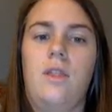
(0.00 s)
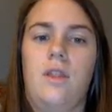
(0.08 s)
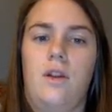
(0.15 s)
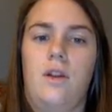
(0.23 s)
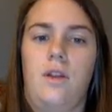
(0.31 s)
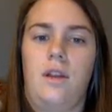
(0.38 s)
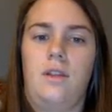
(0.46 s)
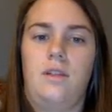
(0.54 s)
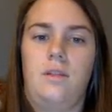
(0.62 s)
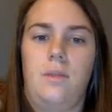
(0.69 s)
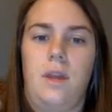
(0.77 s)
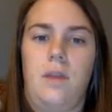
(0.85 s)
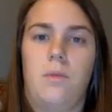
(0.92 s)
There needs to
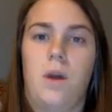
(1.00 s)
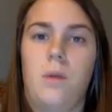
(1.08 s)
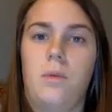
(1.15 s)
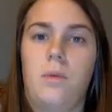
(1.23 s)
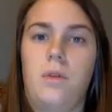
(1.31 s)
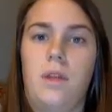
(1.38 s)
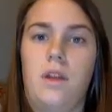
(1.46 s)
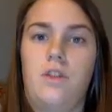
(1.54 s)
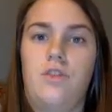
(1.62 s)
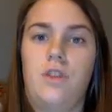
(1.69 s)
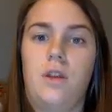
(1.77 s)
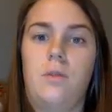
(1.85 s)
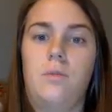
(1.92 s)
be proper
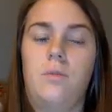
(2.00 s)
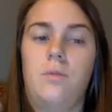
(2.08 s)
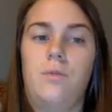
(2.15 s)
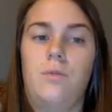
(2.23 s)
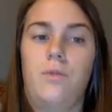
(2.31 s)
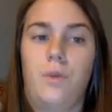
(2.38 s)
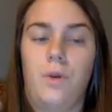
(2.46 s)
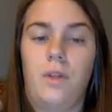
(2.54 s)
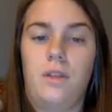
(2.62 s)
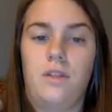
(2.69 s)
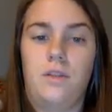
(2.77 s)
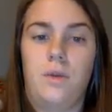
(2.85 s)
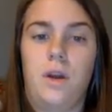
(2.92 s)
leadership for
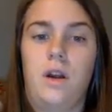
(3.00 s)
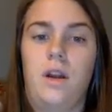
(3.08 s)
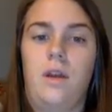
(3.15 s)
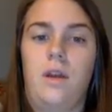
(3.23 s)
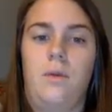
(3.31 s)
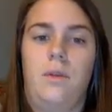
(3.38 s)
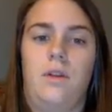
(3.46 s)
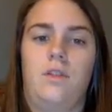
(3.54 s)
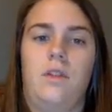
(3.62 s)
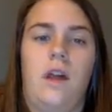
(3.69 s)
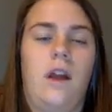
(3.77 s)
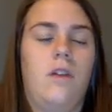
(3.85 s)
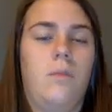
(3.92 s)
this to work. And when there's
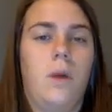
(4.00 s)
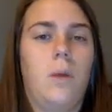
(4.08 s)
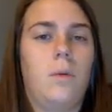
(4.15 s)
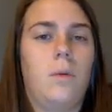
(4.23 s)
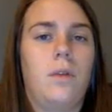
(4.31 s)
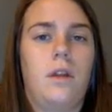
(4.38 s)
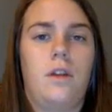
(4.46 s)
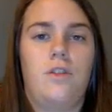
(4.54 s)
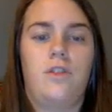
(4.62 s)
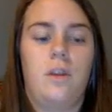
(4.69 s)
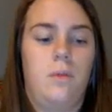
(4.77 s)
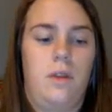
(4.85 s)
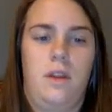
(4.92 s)
lack of proper
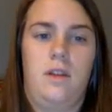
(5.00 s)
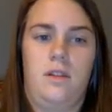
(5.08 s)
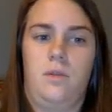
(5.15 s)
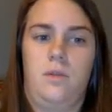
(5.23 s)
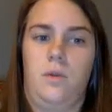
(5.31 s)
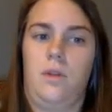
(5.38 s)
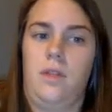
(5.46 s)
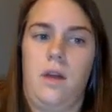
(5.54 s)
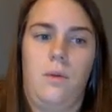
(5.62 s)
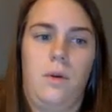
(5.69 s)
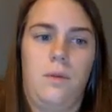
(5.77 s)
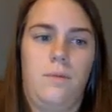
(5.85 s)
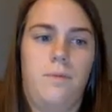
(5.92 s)
leadership, it doesn't work that
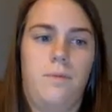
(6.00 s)
well.